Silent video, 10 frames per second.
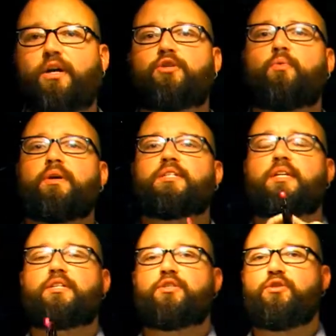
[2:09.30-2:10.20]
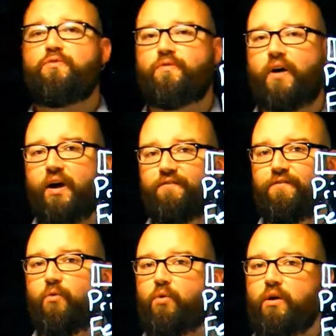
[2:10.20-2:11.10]
at
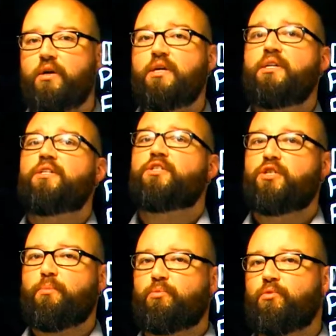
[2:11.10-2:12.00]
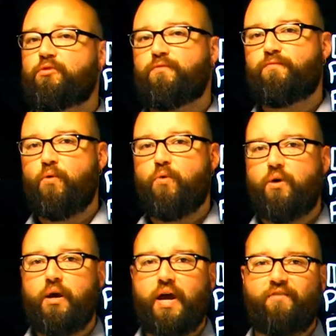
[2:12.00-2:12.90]
26254 subrules 4
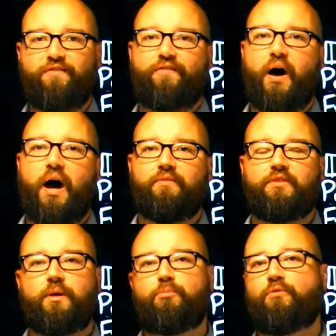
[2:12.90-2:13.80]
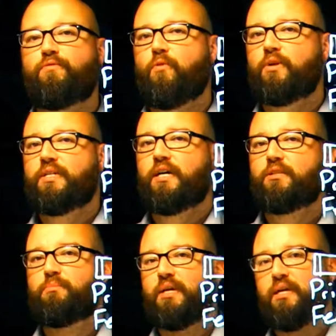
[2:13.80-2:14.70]
and 5. Subrule 4 tells
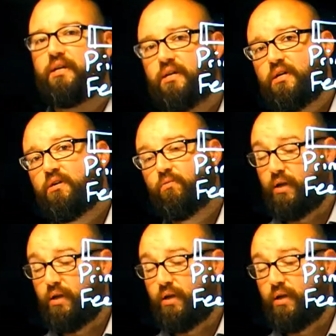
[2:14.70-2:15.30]
me, well,